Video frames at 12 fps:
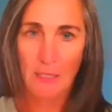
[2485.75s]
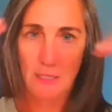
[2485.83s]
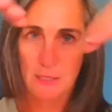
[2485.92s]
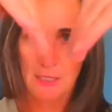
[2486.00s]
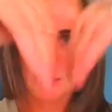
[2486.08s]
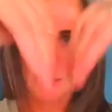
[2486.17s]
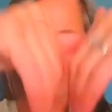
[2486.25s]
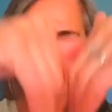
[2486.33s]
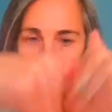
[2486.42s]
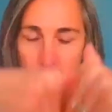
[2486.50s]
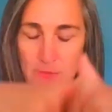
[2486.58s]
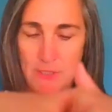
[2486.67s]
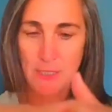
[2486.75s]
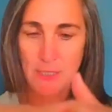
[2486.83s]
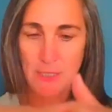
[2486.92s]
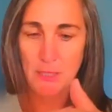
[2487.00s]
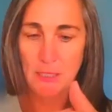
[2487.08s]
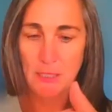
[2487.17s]
they kind of
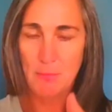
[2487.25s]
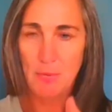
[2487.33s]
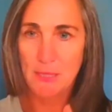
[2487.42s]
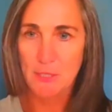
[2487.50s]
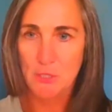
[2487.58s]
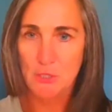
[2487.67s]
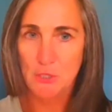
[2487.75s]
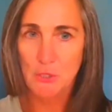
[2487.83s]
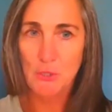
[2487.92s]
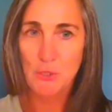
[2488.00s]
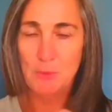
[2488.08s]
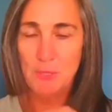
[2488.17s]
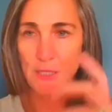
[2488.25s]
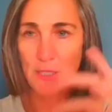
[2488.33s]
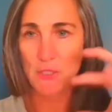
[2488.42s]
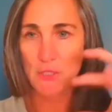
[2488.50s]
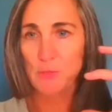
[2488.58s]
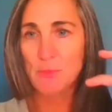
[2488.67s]
dip in and make this tube, and then the
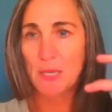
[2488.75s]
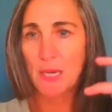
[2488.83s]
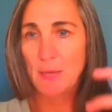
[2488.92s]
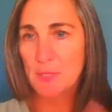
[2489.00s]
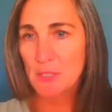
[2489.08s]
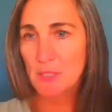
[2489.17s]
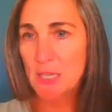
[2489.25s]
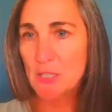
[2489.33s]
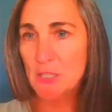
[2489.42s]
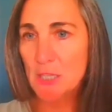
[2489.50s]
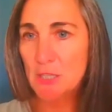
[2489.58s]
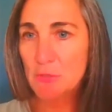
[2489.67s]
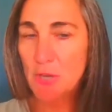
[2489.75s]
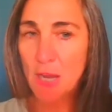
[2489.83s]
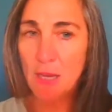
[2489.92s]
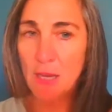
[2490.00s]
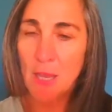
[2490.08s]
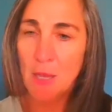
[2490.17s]
tube becomes our digestive
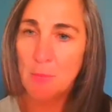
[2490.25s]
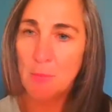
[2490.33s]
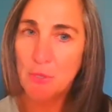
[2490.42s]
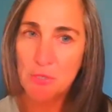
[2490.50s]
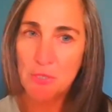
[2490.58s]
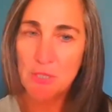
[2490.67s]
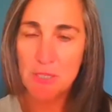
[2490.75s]
tract. But those are